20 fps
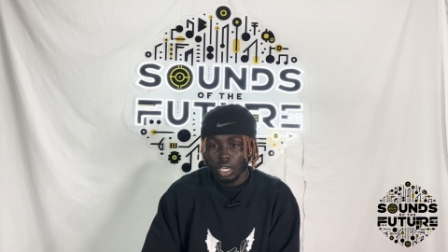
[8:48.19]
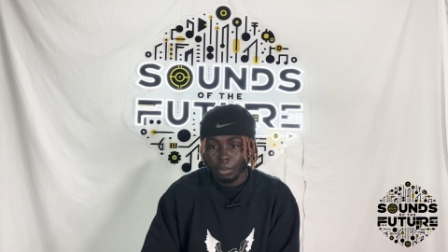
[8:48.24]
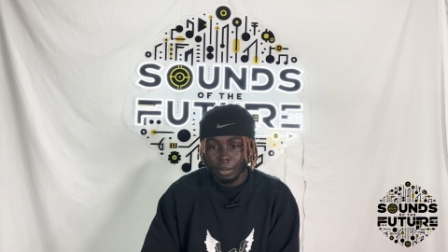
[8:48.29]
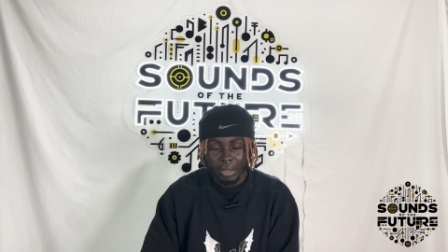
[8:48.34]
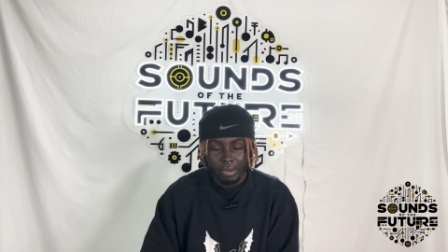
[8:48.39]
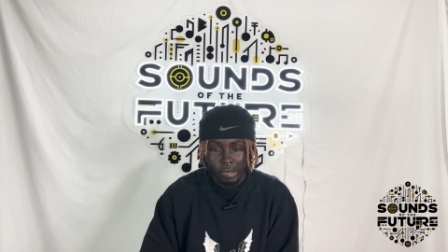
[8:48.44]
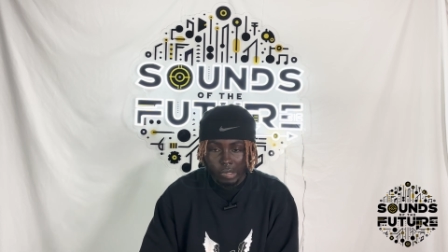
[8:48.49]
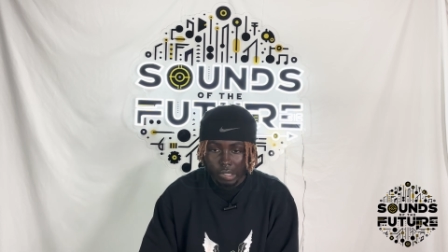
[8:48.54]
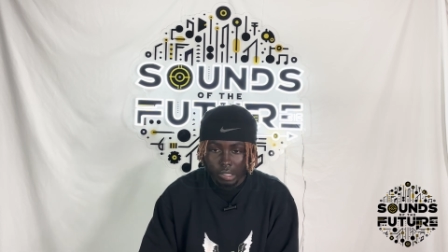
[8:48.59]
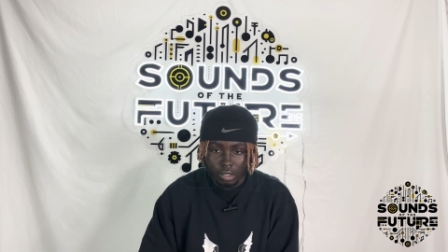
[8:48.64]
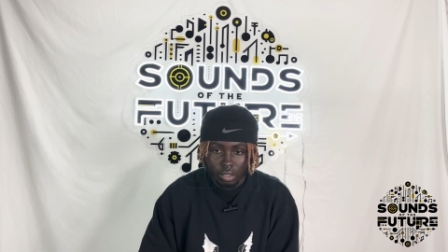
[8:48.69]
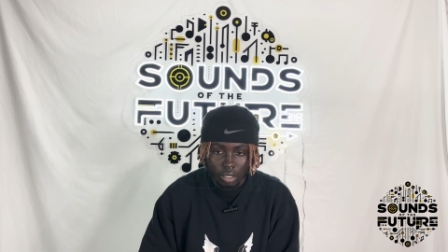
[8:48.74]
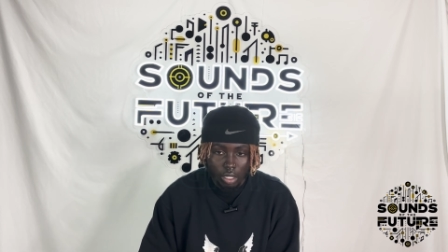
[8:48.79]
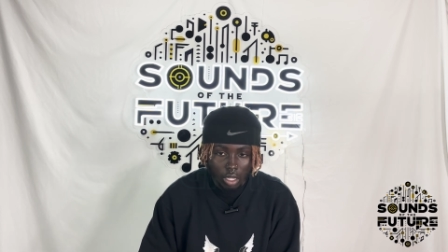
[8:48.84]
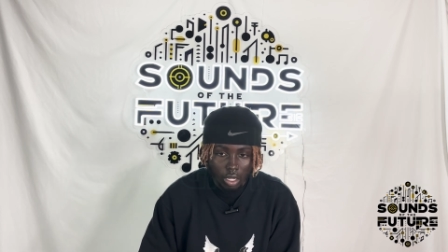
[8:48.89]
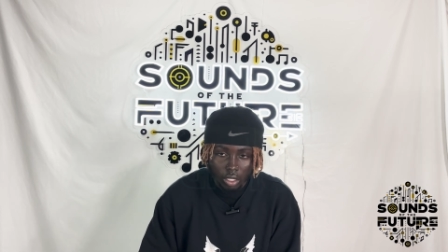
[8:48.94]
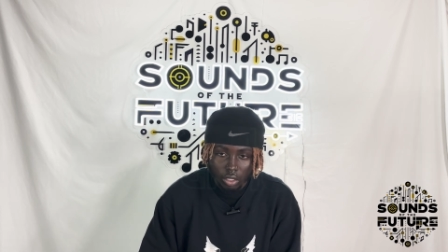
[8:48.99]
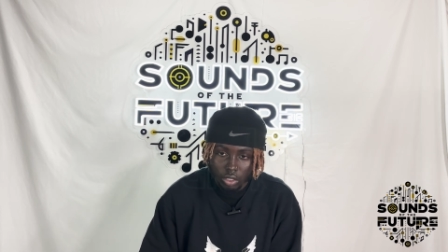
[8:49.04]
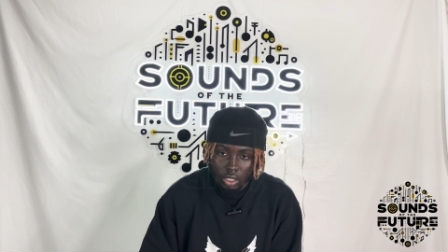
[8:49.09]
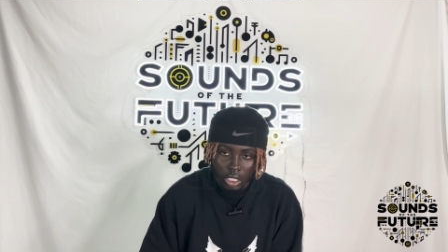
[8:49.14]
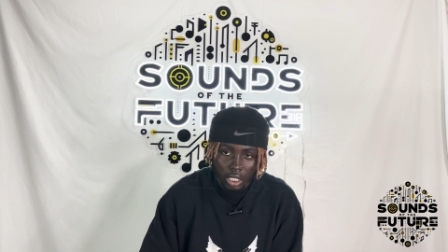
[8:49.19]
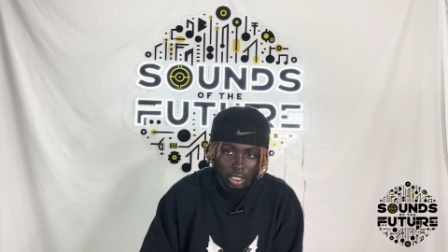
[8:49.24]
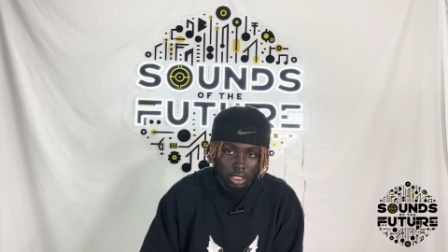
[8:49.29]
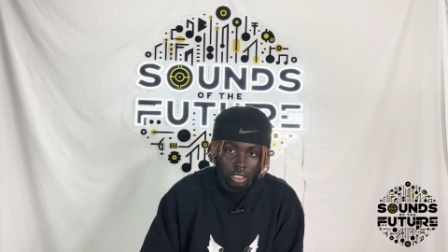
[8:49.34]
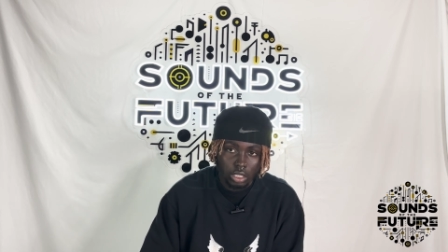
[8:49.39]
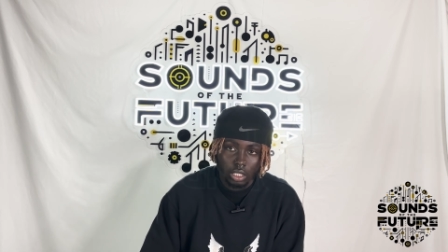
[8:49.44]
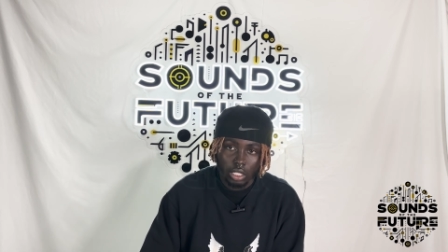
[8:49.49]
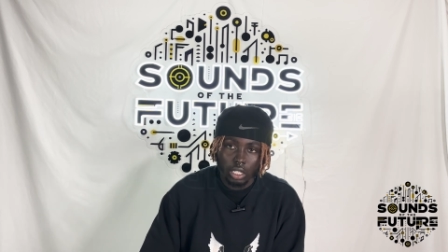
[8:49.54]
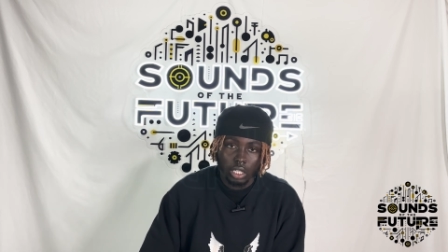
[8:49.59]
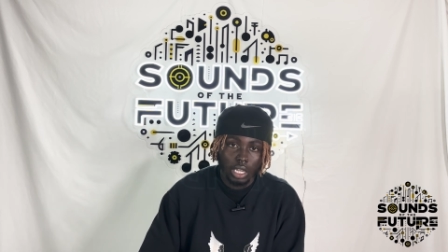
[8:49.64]
I'm heavy on the law of
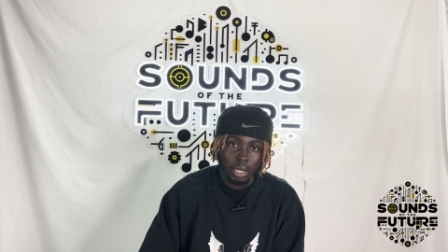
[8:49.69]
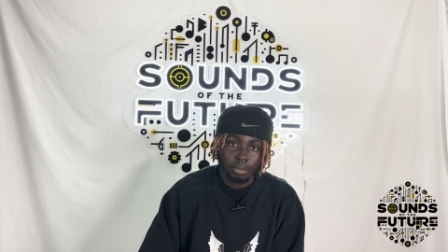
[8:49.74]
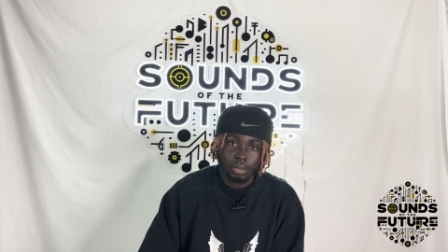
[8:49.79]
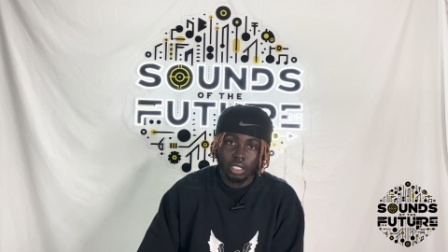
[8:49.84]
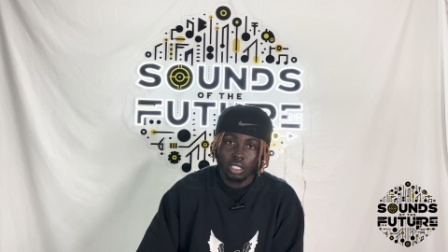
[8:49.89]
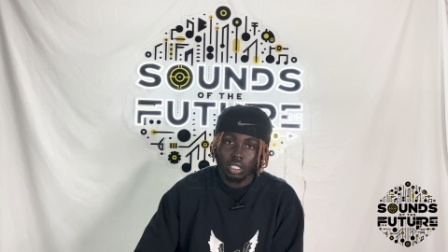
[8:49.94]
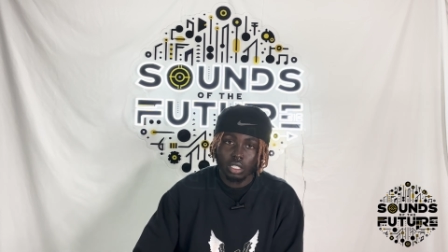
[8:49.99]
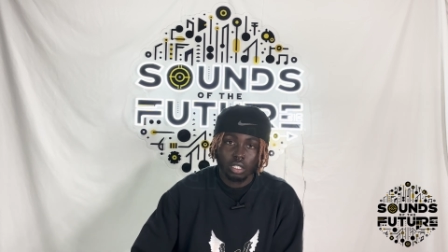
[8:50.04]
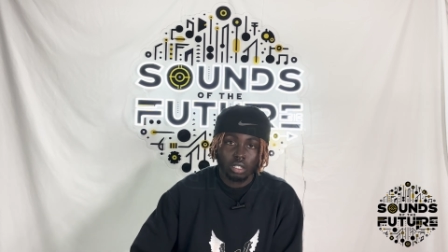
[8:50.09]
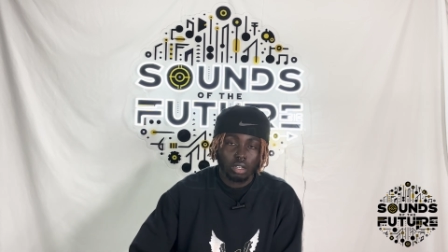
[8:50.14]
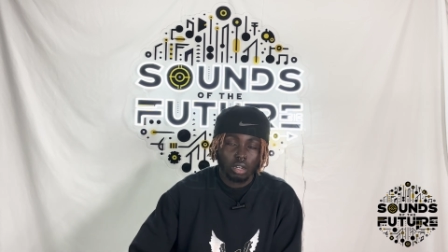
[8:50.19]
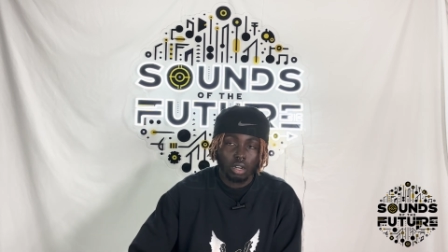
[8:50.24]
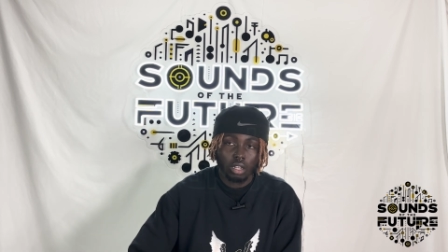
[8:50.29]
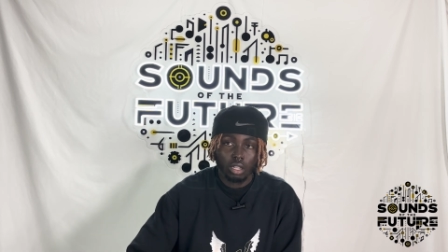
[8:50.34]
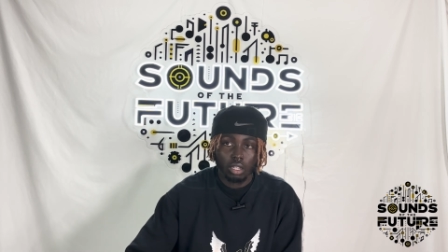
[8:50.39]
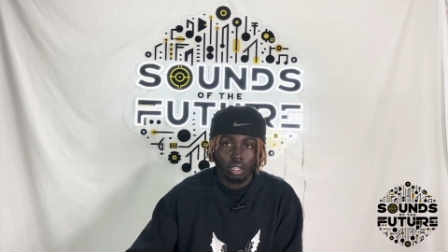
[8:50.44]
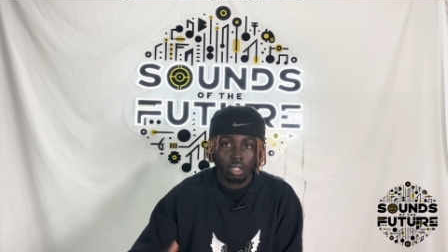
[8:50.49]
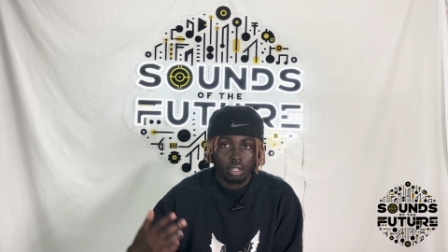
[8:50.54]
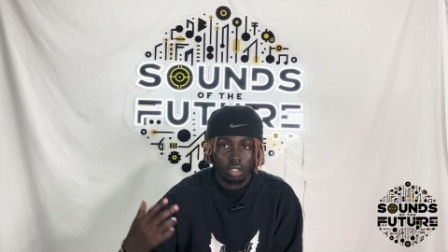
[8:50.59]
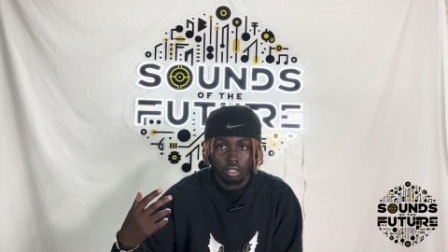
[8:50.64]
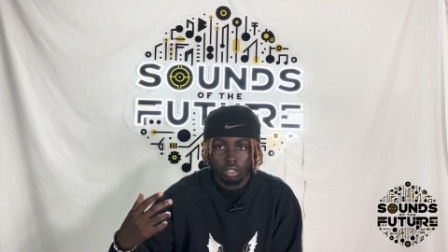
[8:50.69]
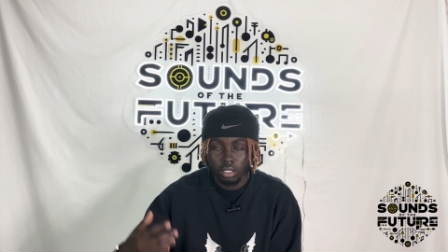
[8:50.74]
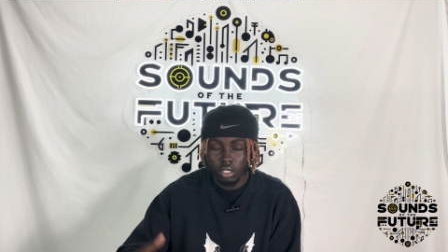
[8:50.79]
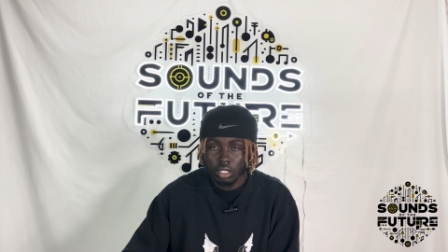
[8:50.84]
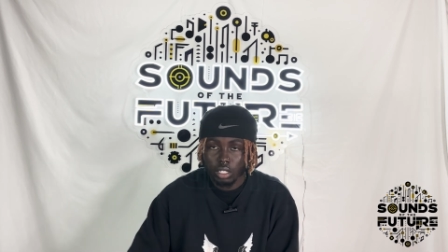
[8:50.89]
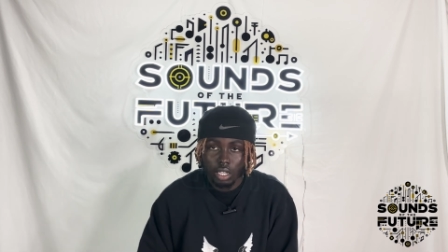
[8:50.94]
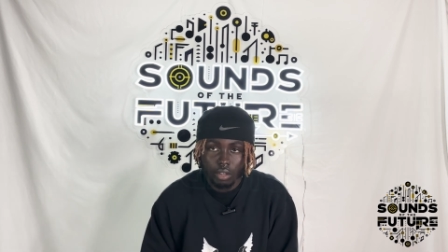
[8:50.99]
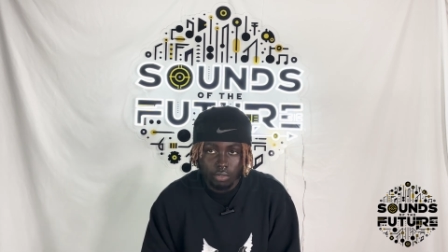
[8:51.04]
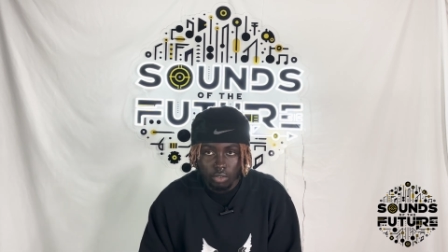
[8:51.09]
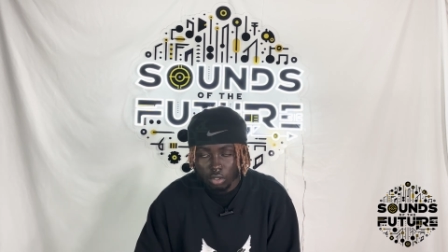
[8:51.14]
attraction. Like I be studying all the
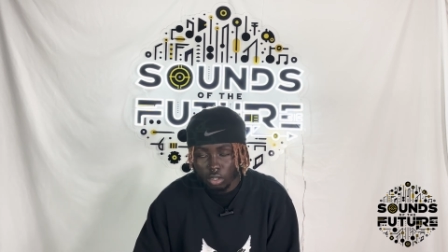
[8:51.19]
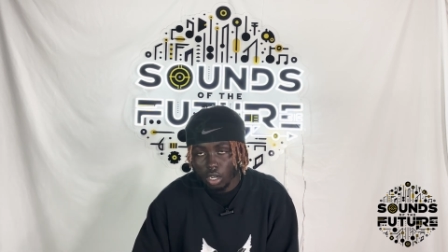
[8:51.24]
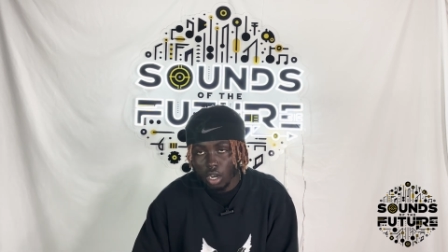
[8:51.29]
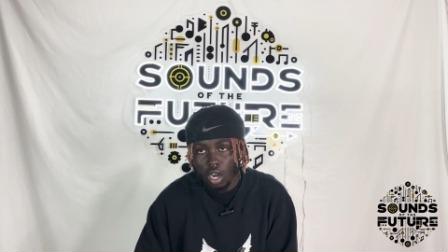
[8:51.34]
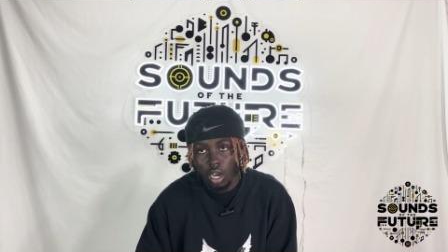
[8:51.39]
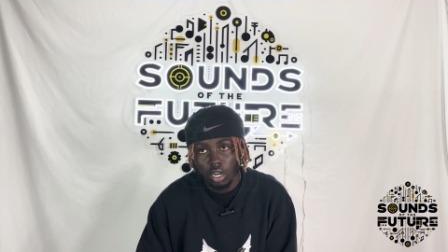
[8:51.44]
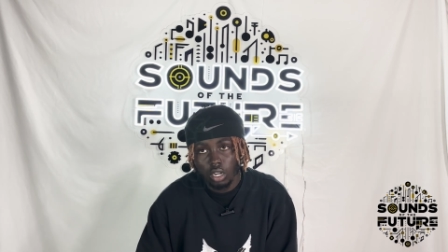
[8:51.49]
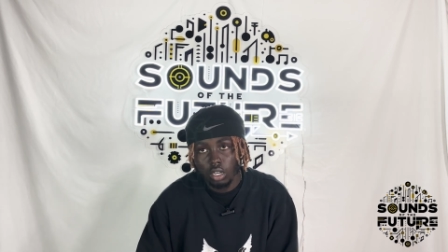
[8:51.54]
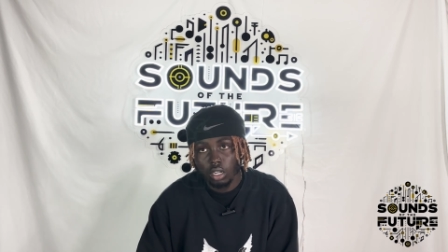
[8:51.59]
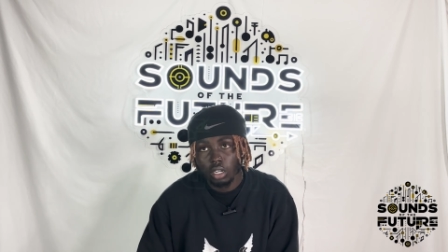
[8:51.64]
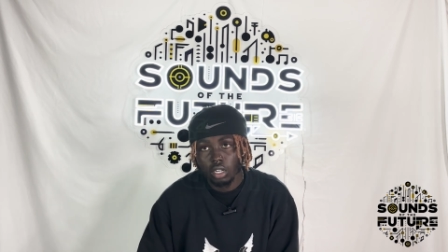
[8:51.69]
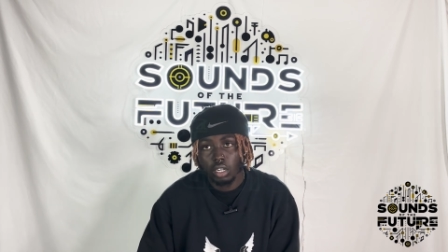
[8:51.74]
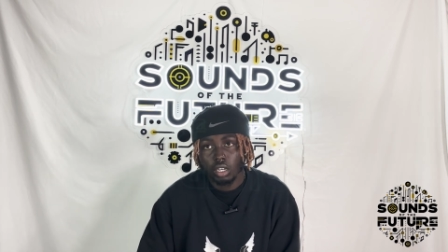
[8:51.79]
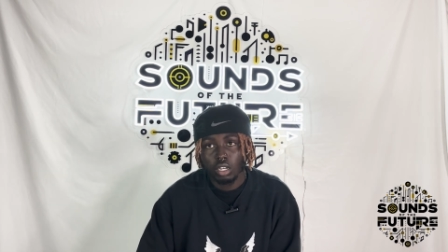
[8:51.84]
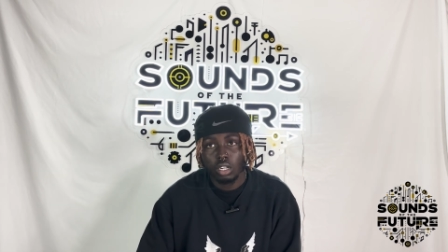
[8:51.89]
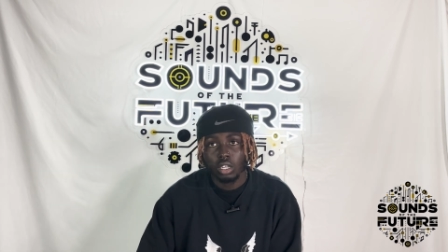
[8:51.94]
Neville Goddard.